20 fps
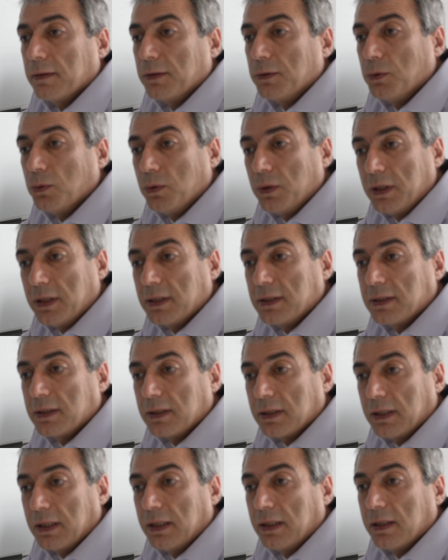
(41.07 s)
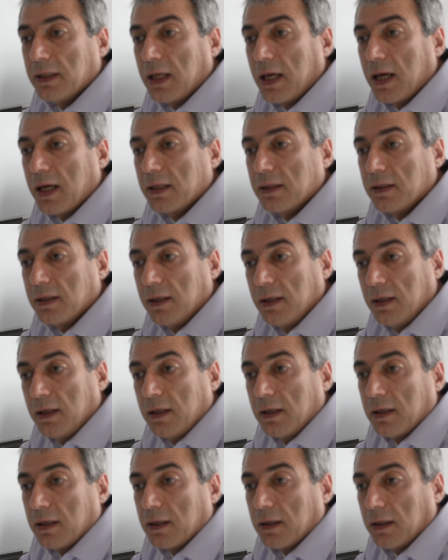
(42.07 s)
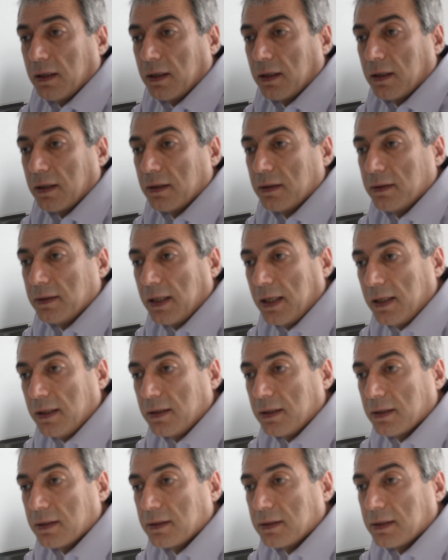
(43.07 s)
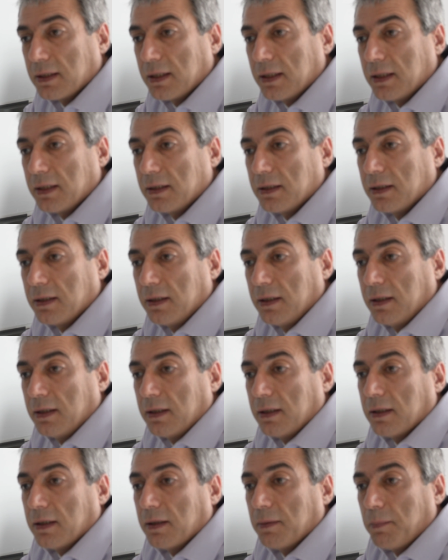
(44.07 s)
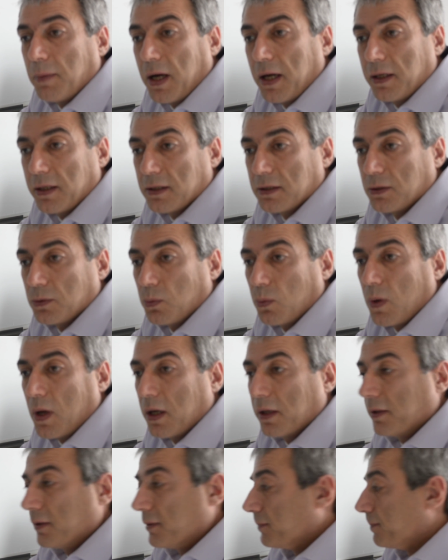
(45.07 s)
units in that data set minus 1.